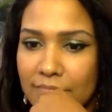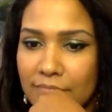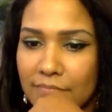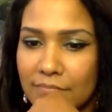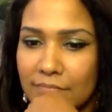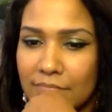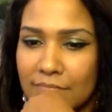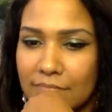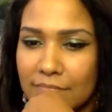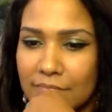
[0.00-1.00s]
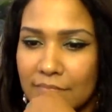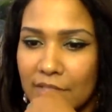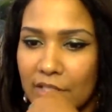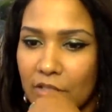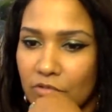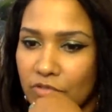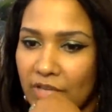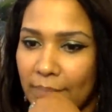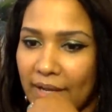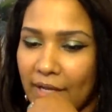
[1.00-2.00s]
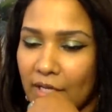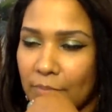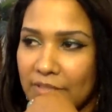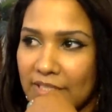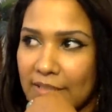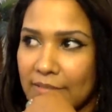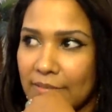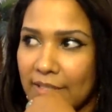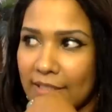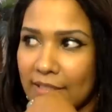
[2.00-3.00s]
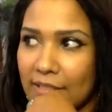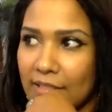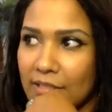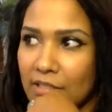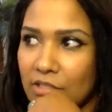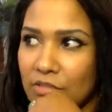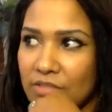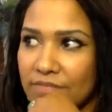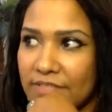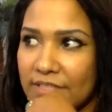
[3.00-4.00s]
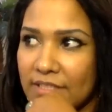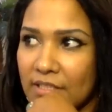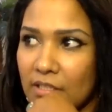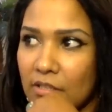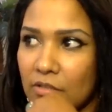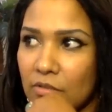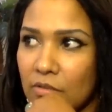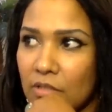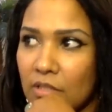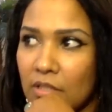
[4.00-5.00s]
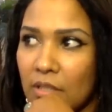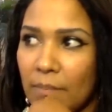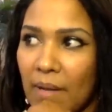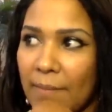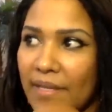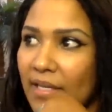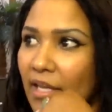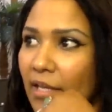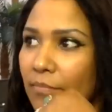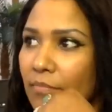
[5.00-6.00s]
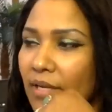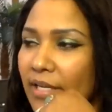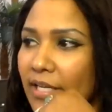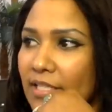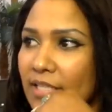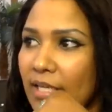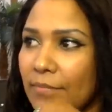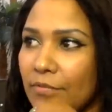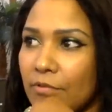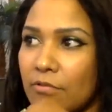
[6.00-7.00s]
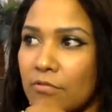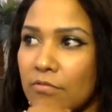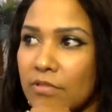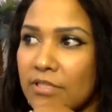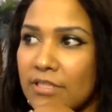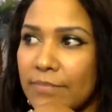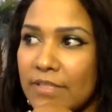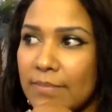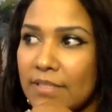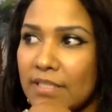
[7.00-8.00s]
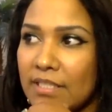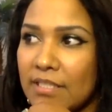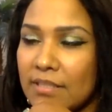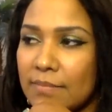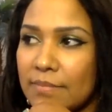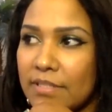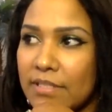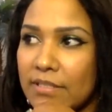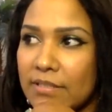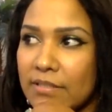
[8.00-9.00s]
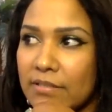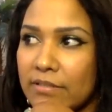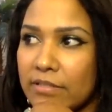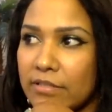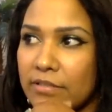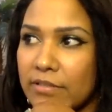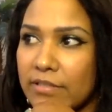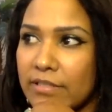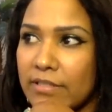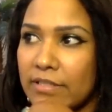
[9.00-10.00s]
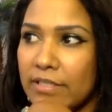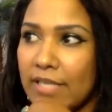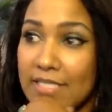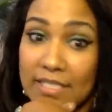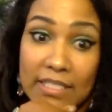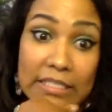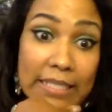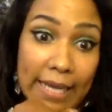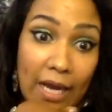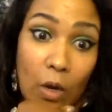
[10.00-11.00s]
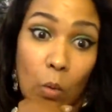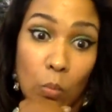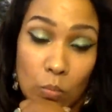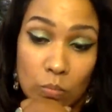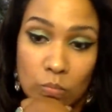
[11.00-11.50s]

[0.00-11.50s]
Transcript: Mm-hmm. Then he gonna drive by a couple times and like, I thought you was infected." Oh, my man came, my ex came through and sent me the money, but you know, he he, he has a key now.